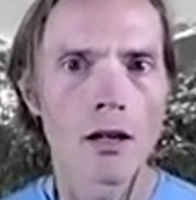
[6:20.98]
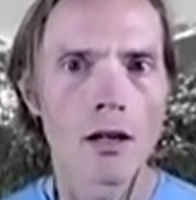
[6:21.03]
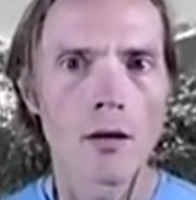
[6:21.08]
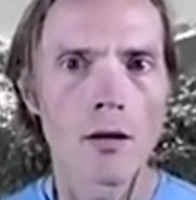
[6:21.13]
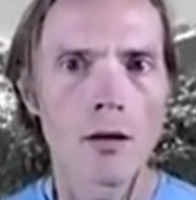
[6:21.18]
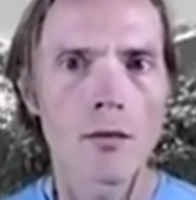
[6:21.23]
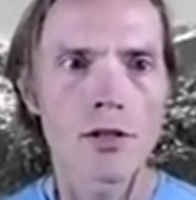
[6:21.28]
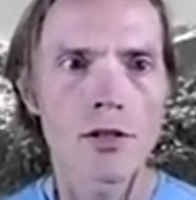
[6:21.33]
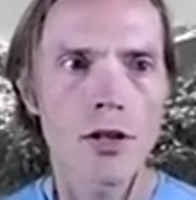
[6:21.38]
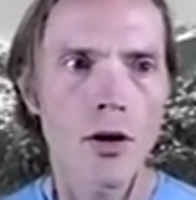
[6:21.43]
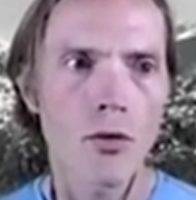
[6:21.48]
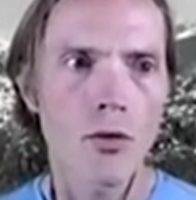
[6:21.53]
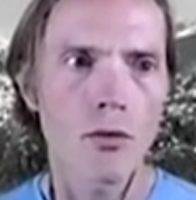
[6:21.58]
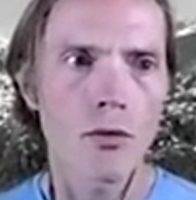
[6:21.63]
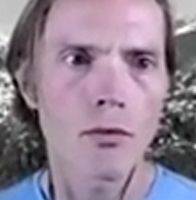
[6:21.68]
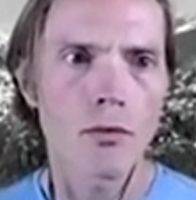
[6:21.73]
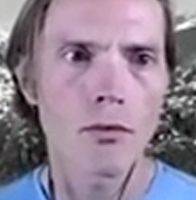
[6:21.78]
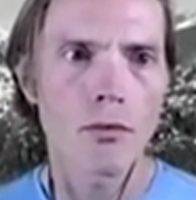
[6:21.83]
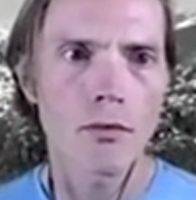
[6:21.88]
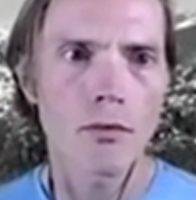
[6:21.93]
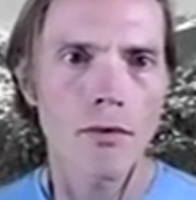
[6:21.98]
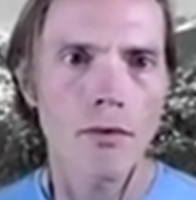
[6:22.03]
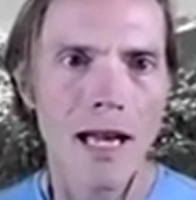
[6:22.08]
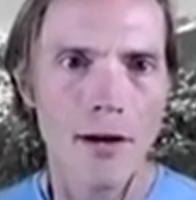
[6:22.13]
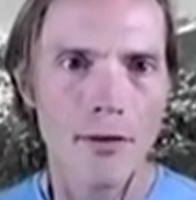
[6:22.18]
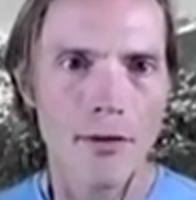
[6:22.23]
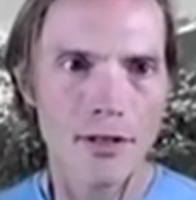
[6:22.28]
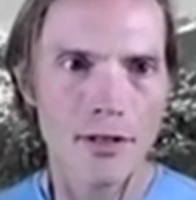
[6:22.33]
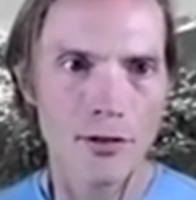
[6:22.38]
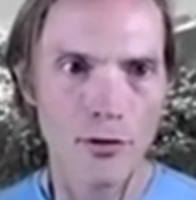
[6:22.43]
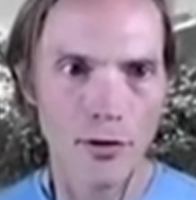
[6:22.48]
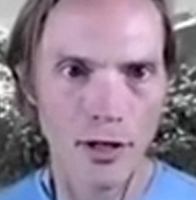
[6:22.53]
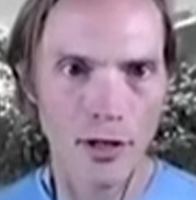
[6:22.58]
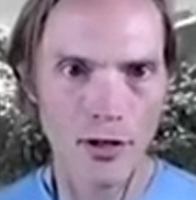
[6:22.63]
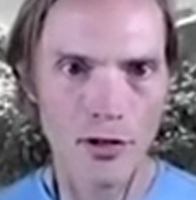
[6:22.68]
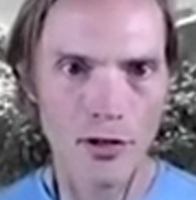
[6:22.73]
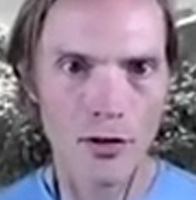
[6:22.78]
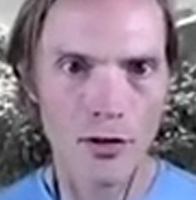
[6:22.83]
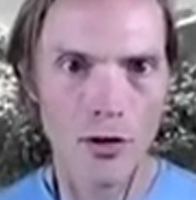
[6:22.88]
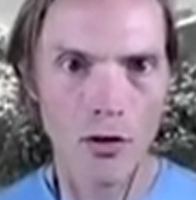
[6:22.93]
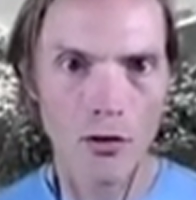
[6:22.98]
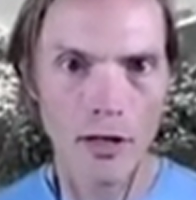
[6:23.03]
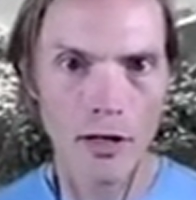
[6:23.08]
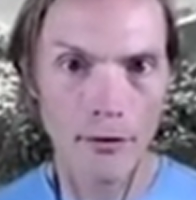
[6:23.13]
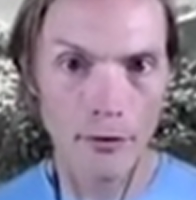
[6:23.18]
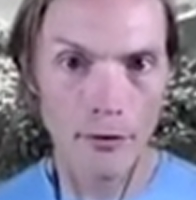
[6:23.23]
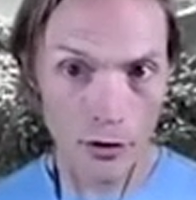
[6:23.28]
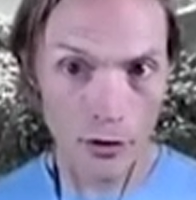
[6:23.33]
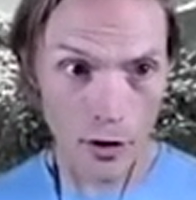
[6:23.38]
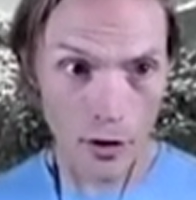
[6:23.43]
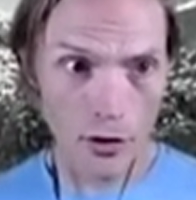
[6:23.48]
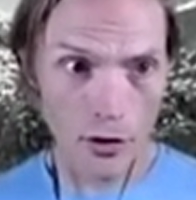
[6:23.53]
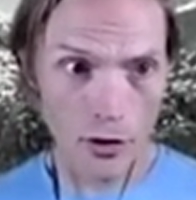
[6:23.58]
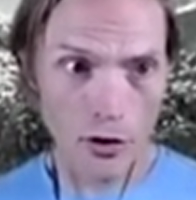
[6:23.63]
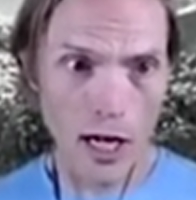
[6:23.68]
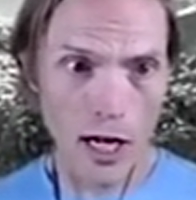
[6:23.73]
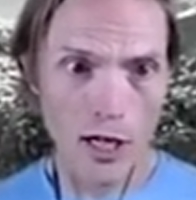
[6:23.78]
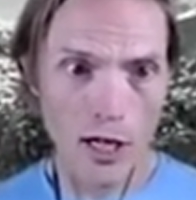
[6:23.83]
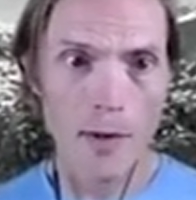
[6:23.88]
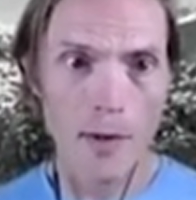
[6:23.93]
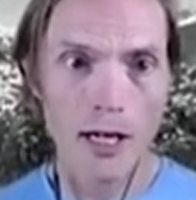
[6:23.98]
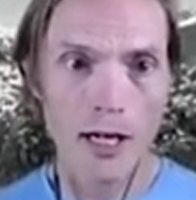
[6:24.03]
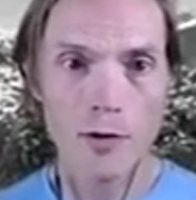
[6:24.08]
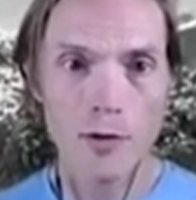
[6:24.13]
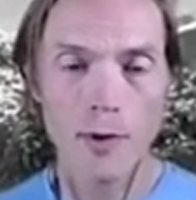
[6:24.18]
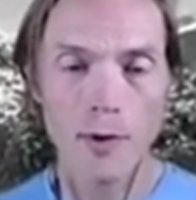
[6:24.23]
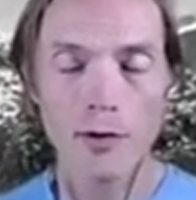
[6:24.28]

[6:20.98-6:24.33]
So how does traditional infrastructure change management